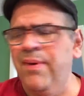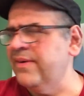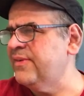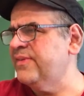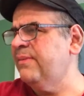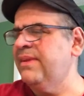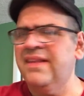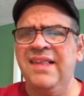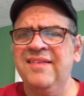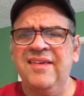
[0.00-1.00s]
or something like
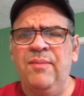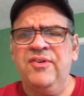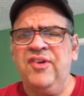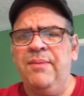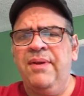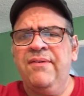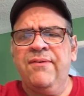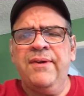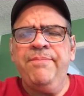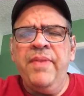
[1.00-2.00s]
that. That's how much I paid
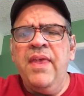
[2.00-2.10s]
for it.